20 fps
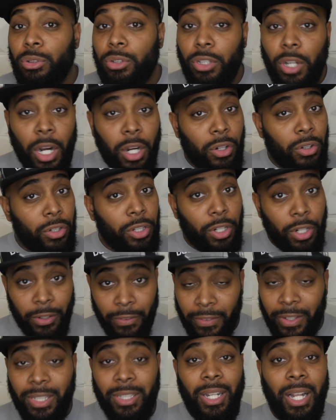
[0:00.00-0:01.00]
you started on your
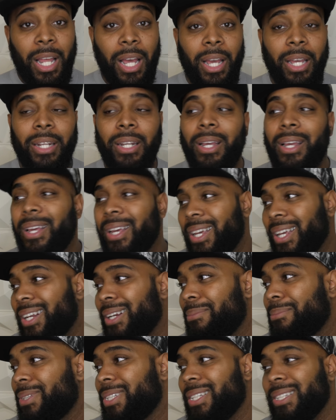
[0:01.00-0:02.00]
Invisalign. And
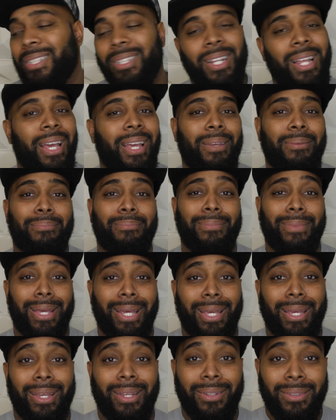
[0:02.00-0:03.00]
I'm just like,
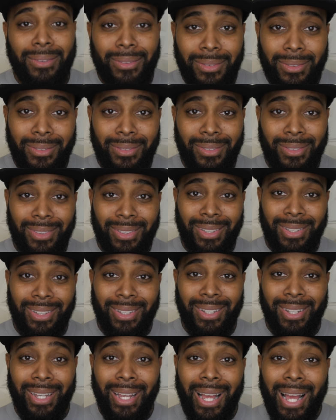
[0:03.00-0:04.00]
man,
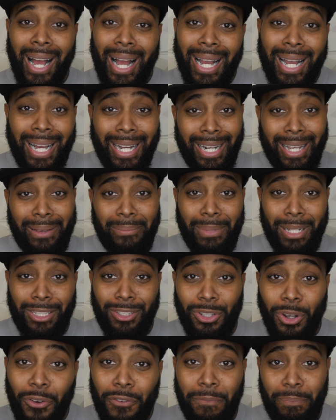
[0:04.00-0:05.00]
I gotta get my
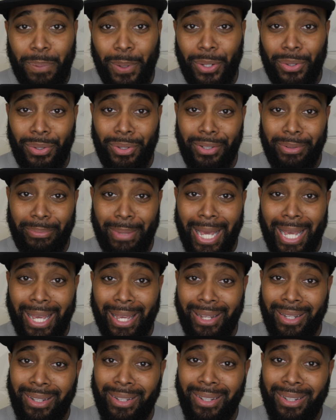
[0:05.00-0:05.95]
tooth pulled, man.